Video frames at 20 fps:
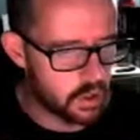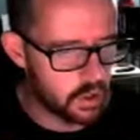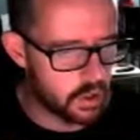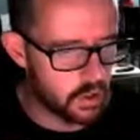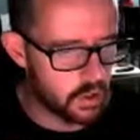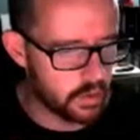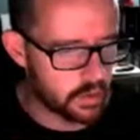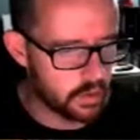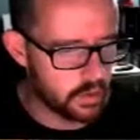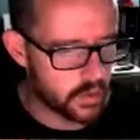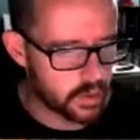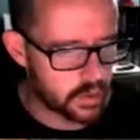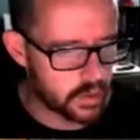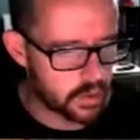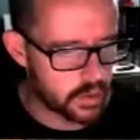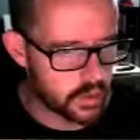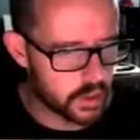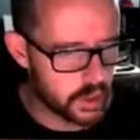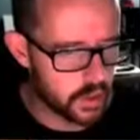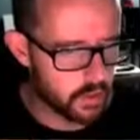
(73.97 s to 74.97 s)
Alright,
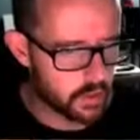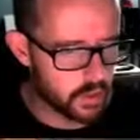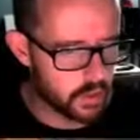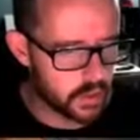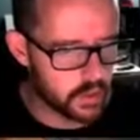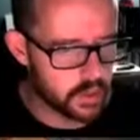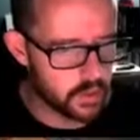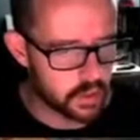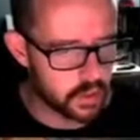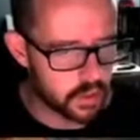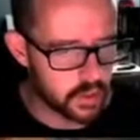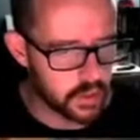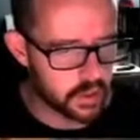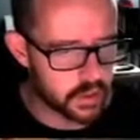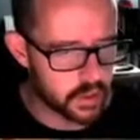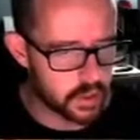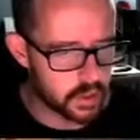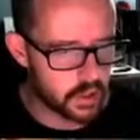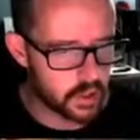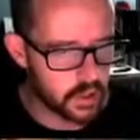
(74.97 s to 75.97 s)
most of the time this is what
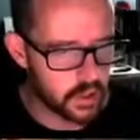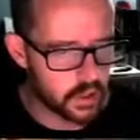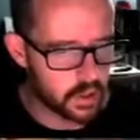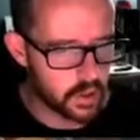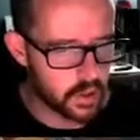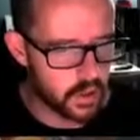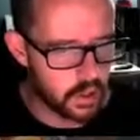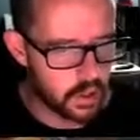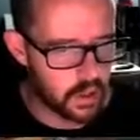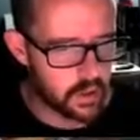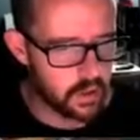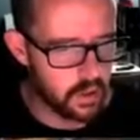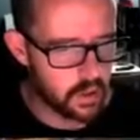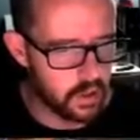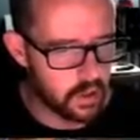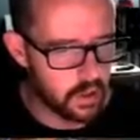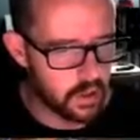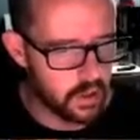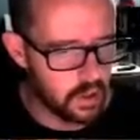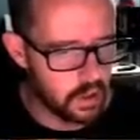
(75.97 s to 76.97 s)
he's gonna do, right?
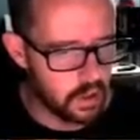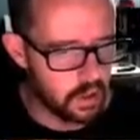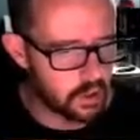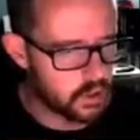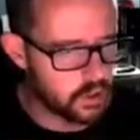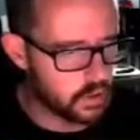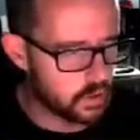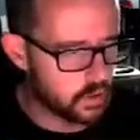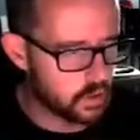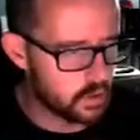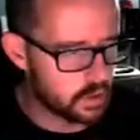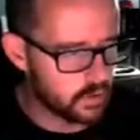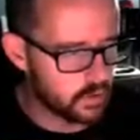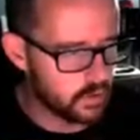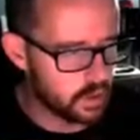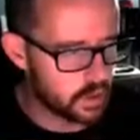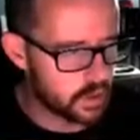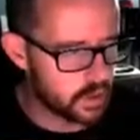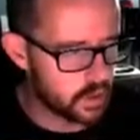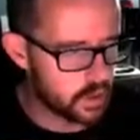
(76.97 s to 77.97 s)
So
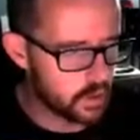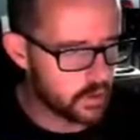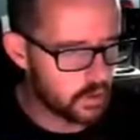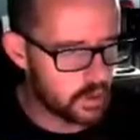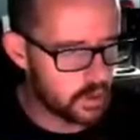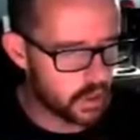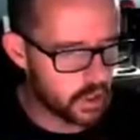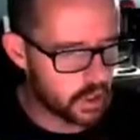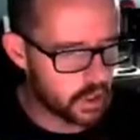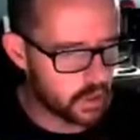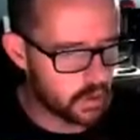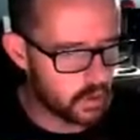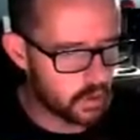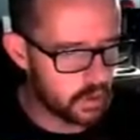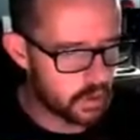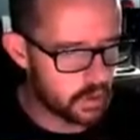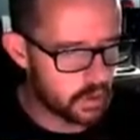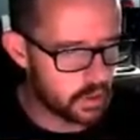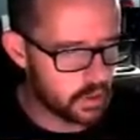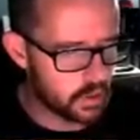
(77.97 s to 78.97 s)
you basically want to get
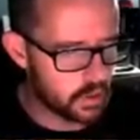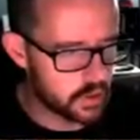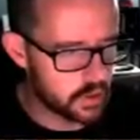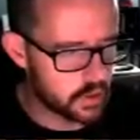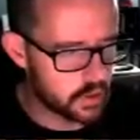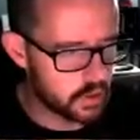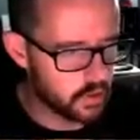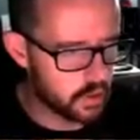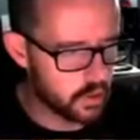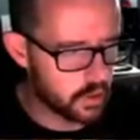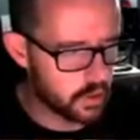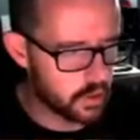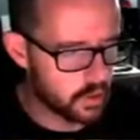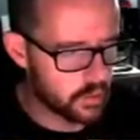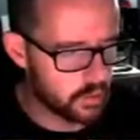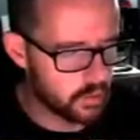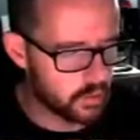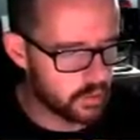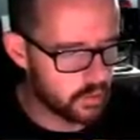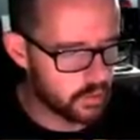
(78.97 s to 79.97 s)
around this. So I'm gonna
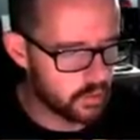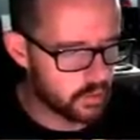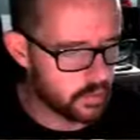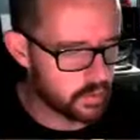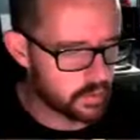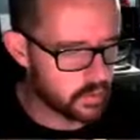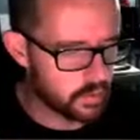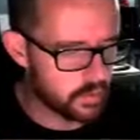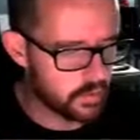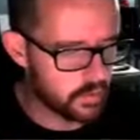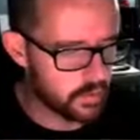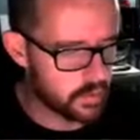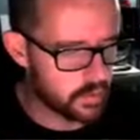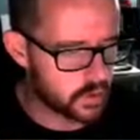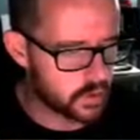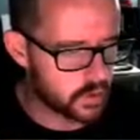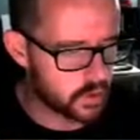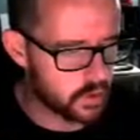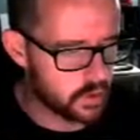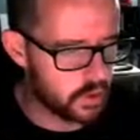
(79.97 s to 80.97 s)
let him push me
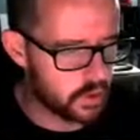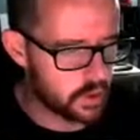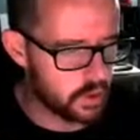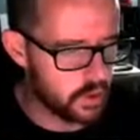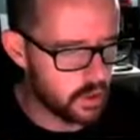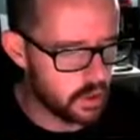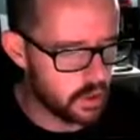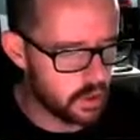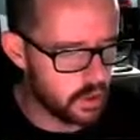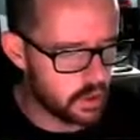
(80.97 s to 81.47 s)
full screen.